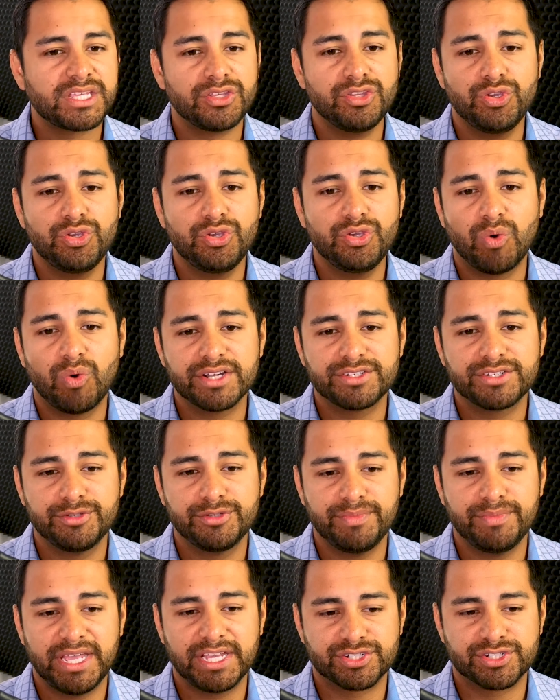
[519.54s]
You want
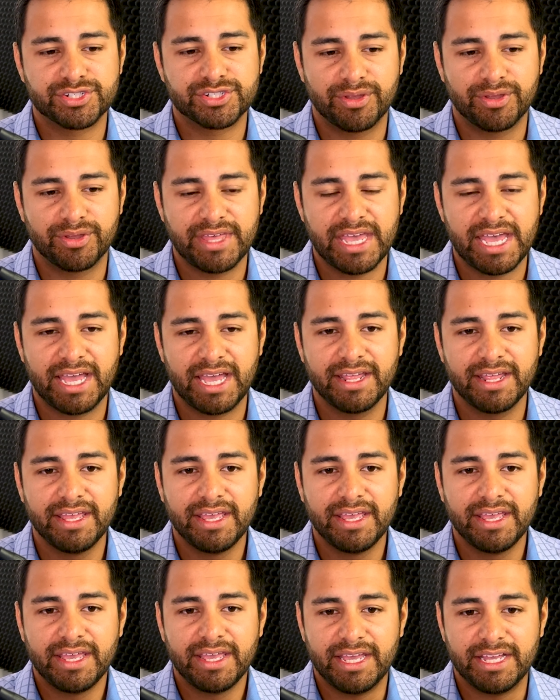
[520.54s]
to make sure that
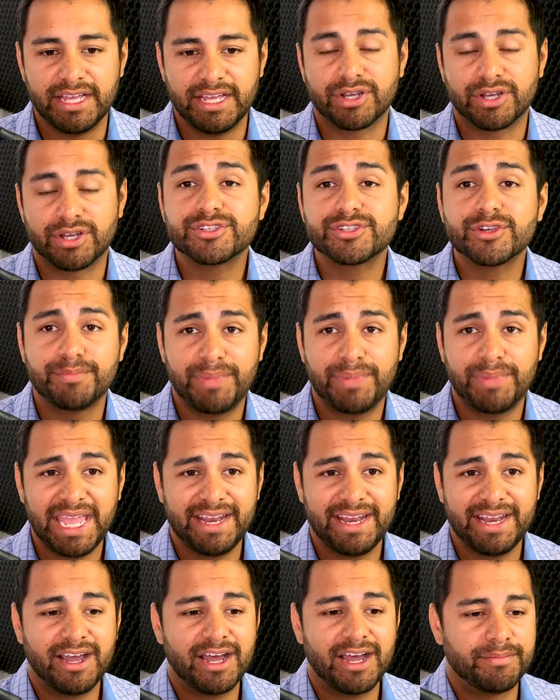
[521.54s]
it's also
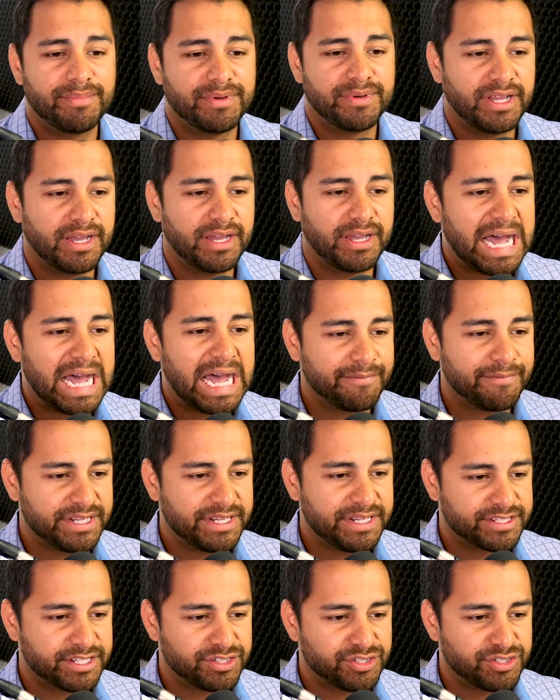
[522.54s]
paid up. I've
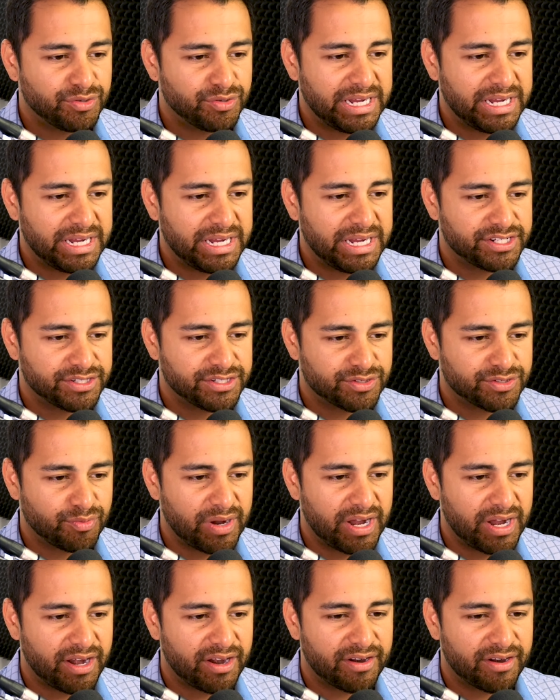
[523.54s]
been in situations
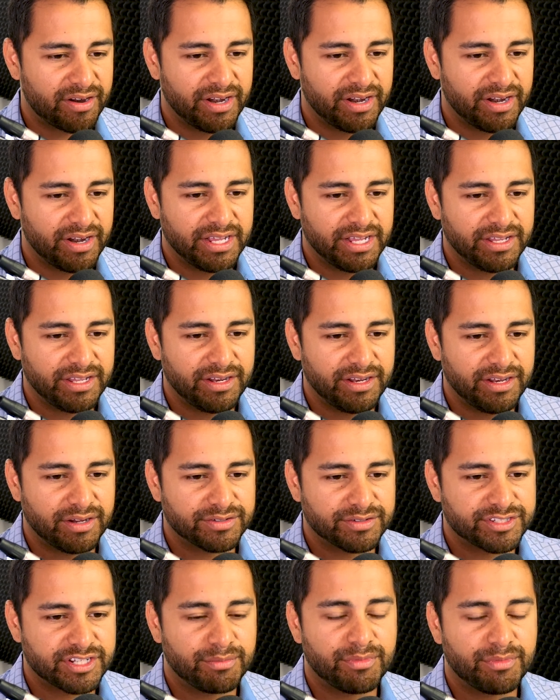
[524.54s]
where,
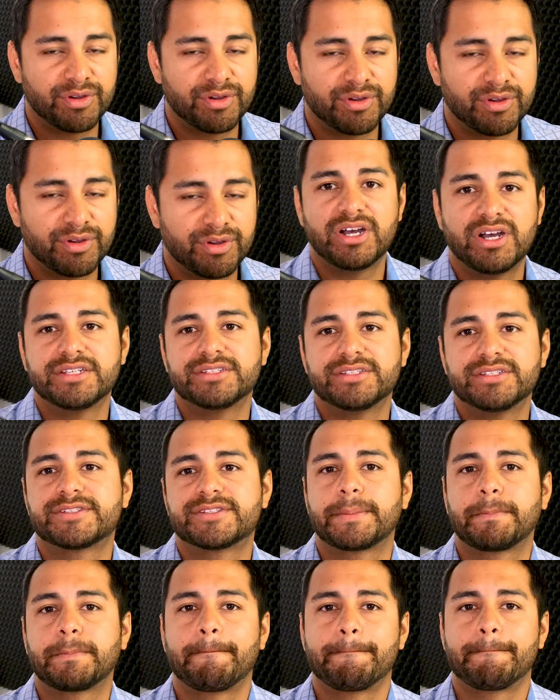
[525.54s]
someone
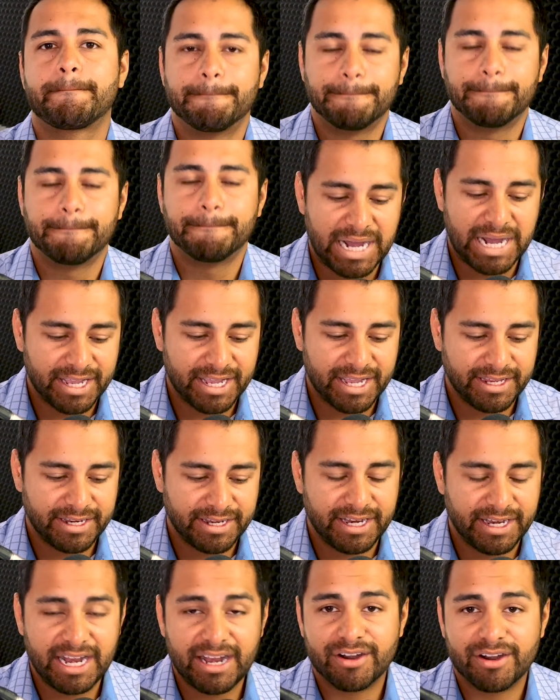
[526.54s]
was
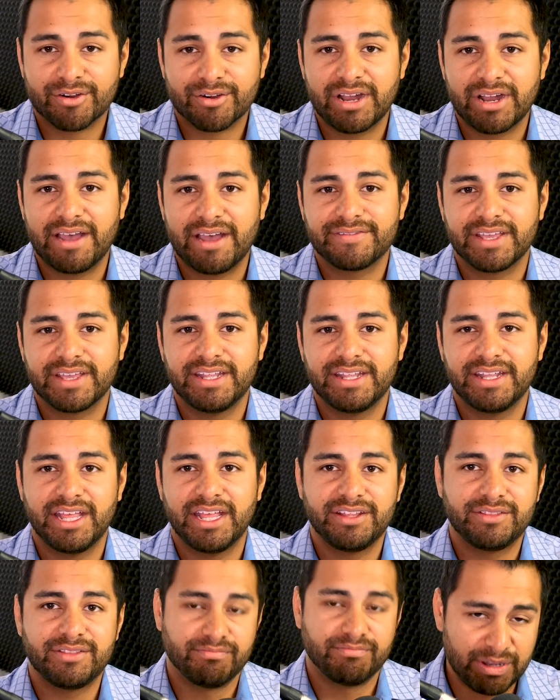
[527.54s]
buying an aircraft and
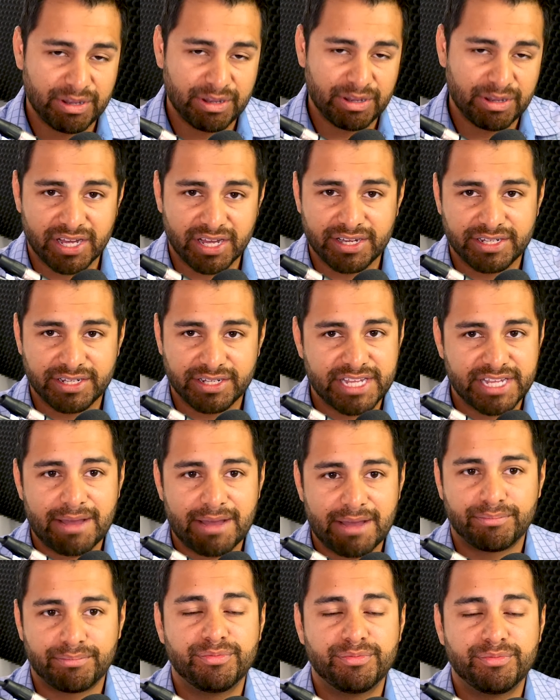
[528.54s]
it was on a
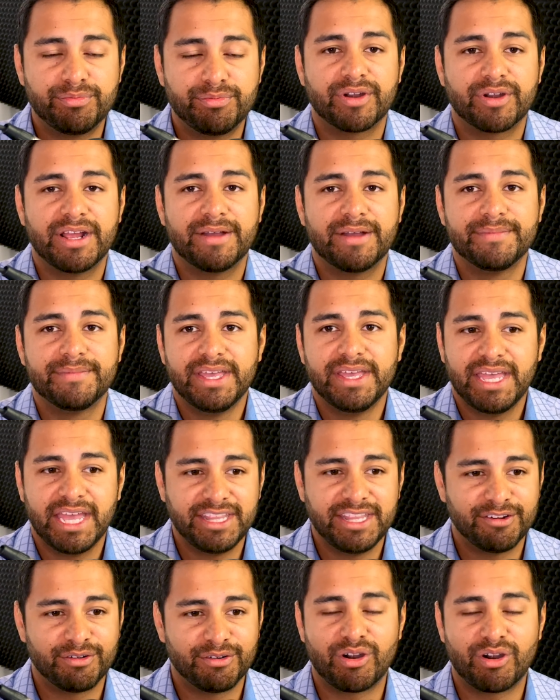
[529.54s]
TAP Blue program
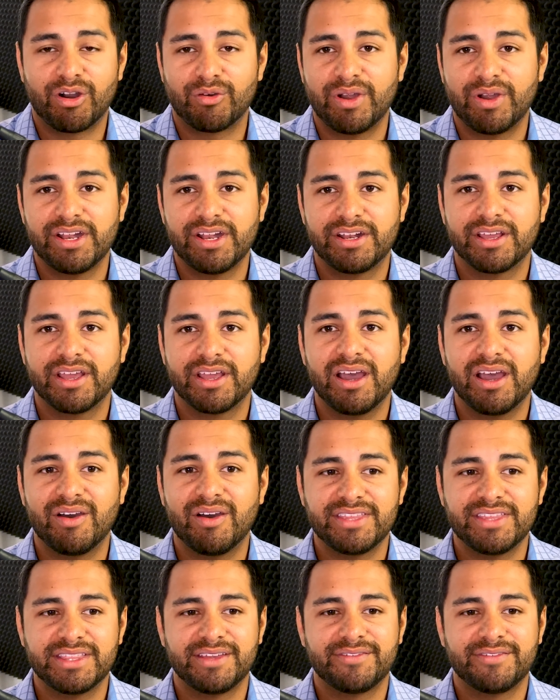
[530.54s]
and they were all ready to go,
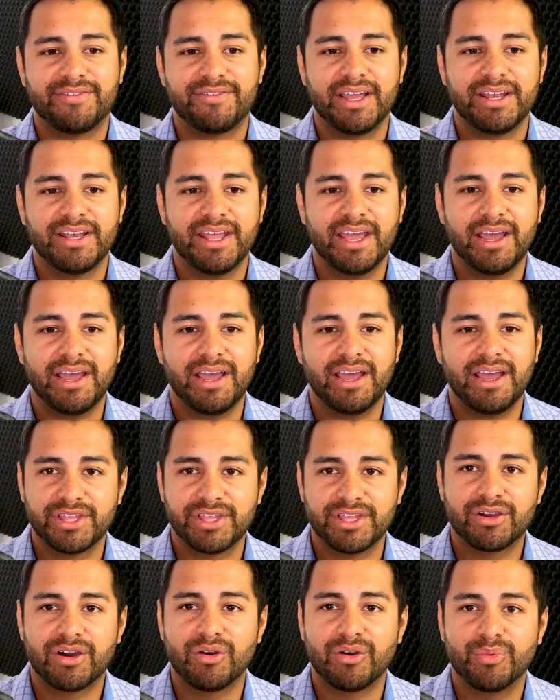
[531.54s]
and then they find out when
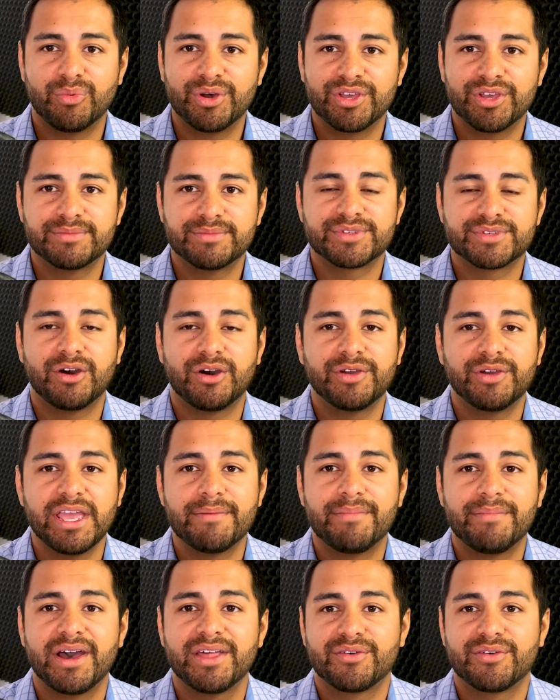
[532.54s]
they call Williams, oh
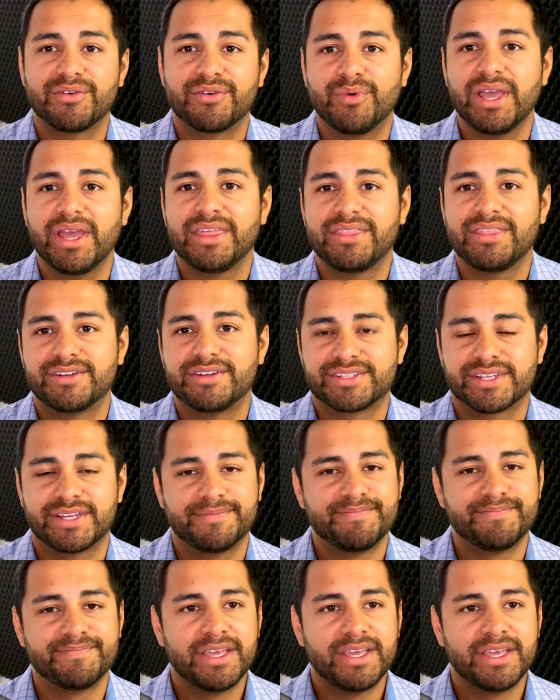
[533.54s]
yeah, by the way, there's a